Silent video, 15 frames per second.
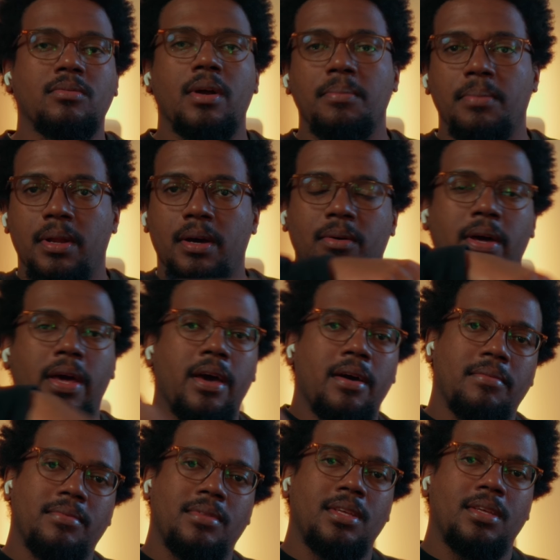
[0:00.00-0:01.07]
it right, but I will
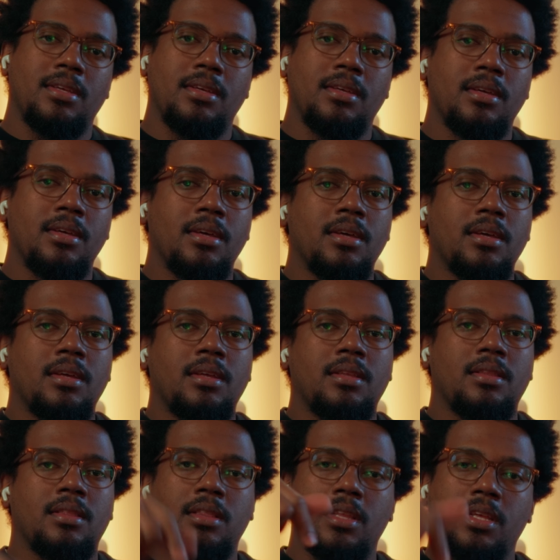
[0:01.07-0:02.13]
have the
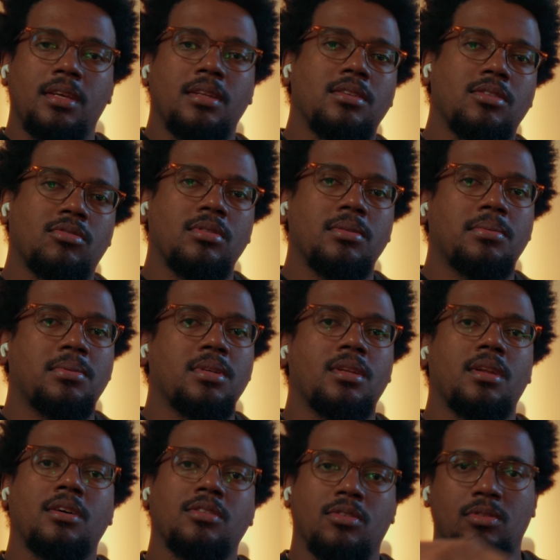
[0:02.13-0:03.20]
link in the description and
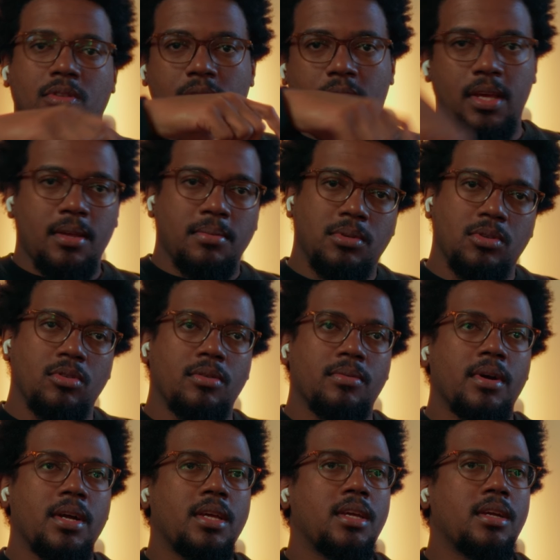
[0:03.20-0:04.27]
also the name showing
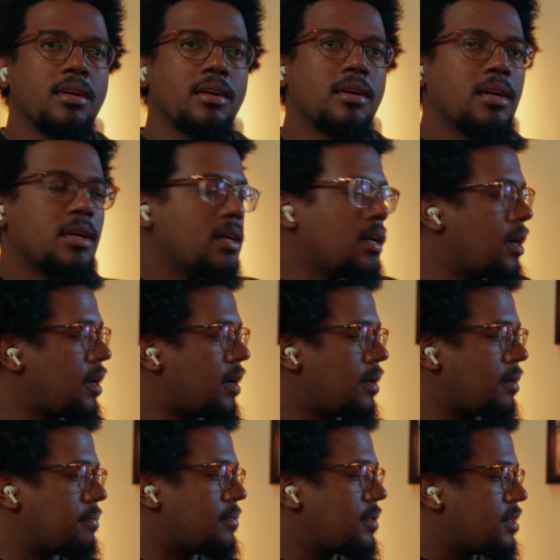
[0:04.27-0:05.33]
right here.
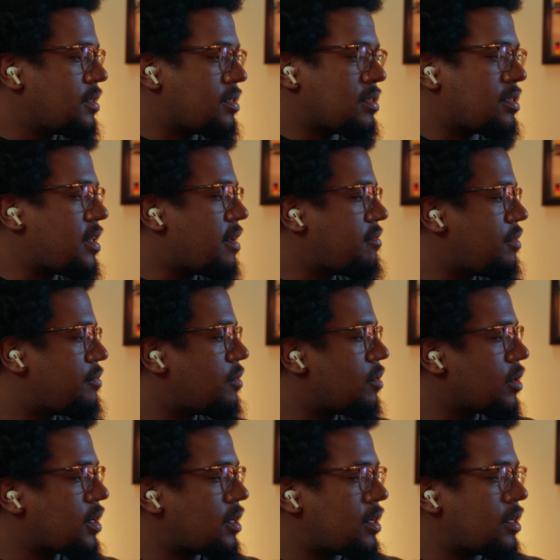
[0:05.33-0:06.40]
It's a
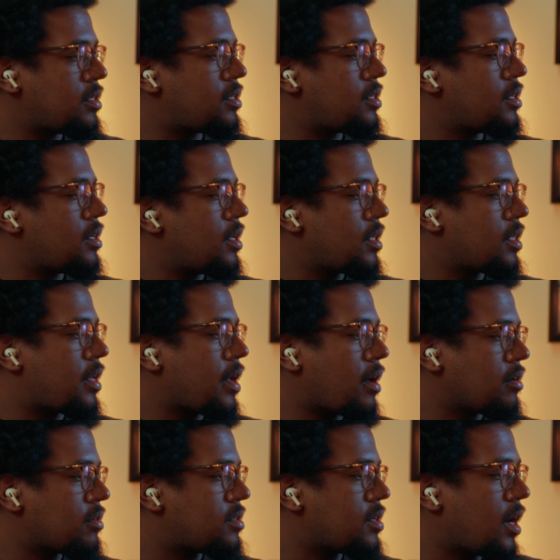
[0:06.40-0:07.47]
74-inch
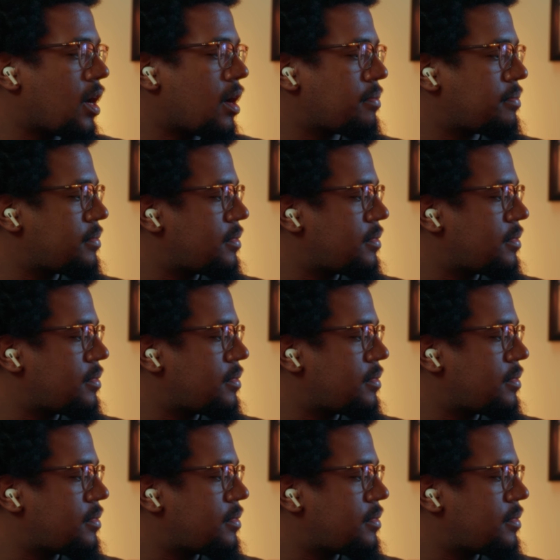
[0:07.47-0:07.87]
countertop.